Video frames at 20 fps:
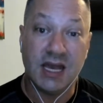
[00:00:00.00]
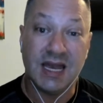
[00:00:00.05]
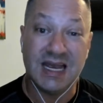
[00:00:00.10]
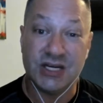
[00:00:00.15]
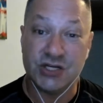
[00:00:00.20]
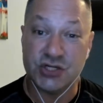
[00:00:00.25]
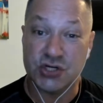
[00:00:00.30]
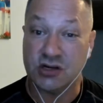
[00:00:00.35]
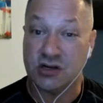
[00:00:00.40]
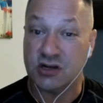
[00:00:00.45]

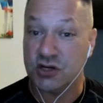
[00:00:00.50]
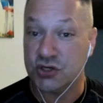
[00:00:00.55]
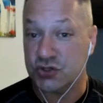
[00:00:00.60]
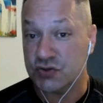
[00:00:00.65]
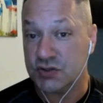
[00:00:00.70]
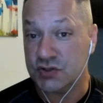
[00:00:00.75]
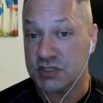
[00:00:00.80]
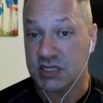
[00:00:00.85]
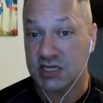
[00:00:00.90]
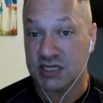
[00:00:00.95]
Asian
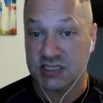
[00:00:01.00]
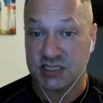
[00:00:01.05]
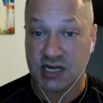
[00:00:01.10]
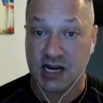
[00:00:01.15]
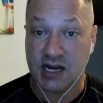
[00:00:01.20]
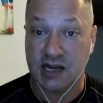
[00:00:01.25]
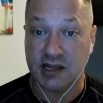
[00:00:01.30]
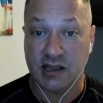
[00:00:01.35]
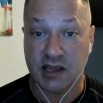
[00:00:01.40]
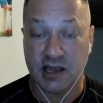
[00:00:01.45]
countries like
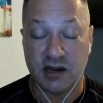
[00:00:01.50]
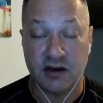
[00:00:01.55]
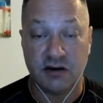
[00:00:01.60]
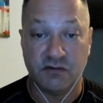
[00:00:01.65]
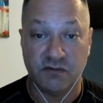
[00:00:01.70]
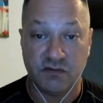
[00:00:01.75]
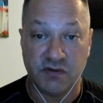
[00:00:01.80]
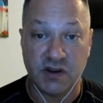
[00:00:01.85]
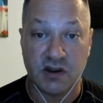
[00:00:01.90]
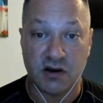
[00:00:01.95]
Thailand
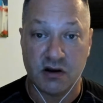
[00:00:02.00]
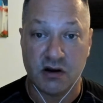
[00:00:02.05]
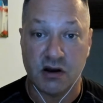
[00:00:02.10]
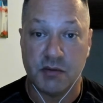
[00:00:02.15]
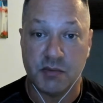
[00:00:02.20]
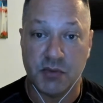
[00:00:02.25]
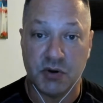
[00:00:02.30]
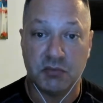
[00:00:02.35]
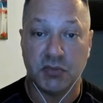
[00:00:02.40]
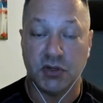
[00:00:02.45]
and
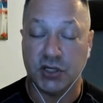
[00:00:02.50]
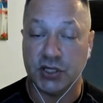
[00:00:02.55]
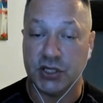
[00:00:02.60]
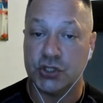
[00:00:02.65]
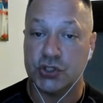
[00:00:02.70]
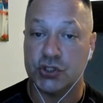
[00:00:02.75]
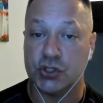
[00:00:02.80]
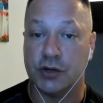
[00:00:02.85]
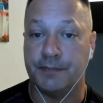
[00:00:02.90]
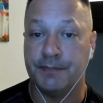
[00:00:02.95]
Vietnam and
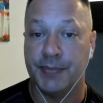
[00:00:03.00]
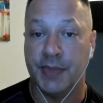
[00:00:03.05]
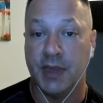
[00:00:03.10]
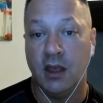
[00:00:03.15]
Malaysia.